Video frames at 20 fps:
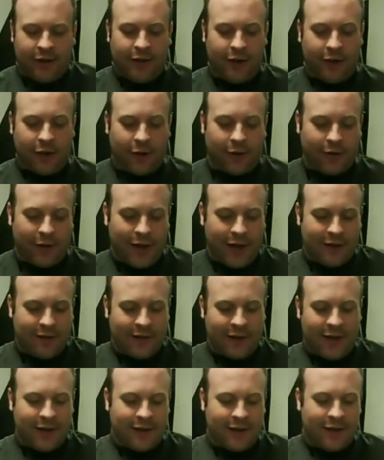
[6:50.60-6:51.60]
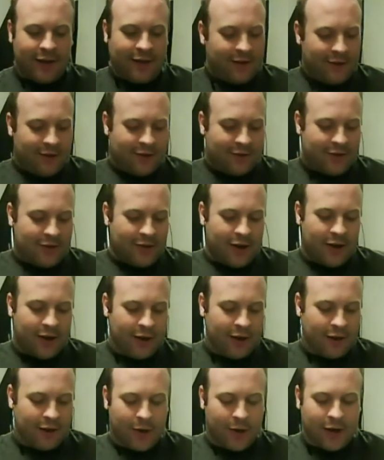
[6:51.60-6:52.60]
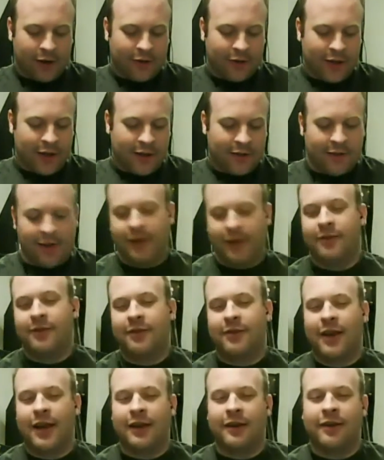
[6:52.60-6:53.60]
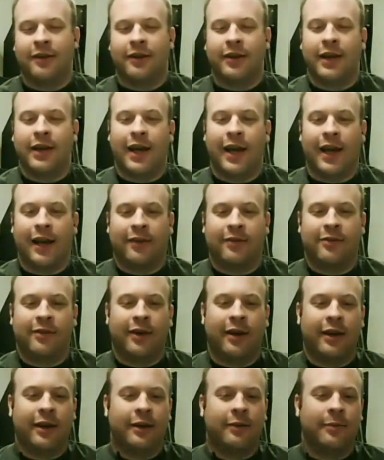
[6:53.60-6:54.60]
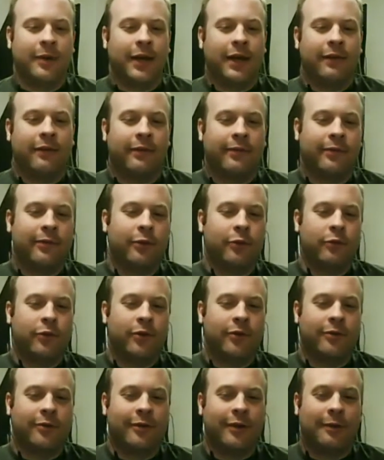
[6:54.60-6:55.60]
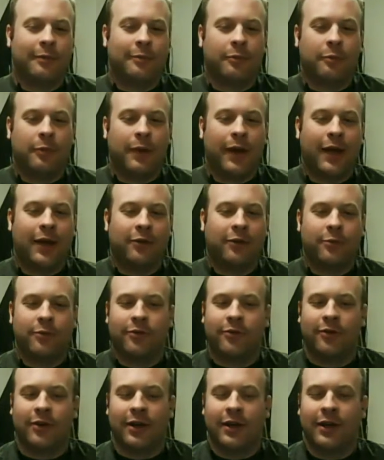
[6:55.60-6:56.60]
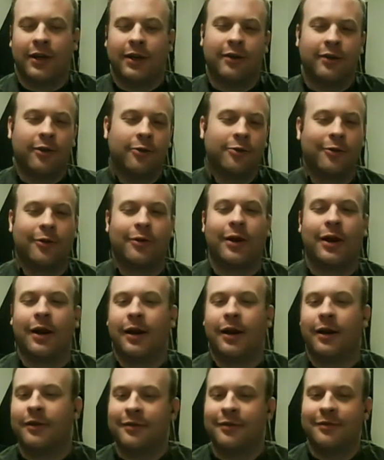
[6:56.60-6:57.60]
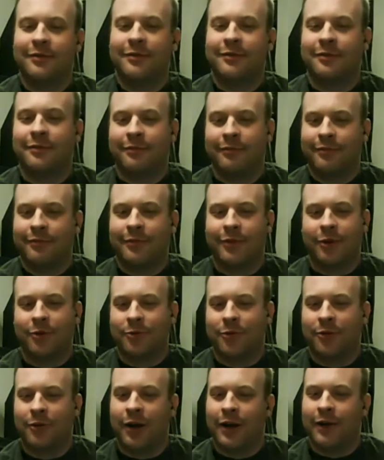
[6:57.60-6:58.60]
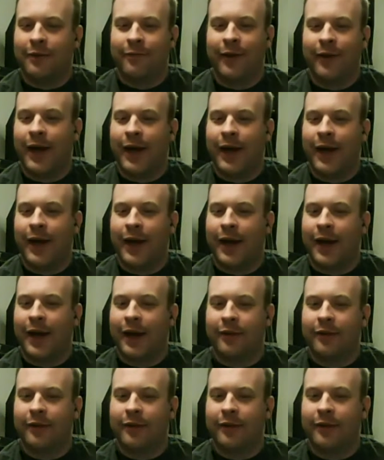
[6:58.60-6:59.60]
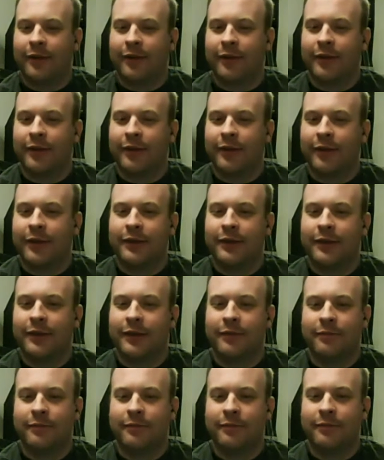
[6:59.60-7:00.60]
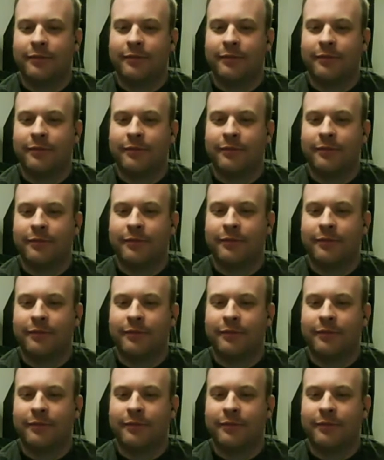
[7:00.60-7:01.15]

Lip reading: that is, wow, that's technically a hack site. It may have a few usernames and passwords in it. Those are not valid credentials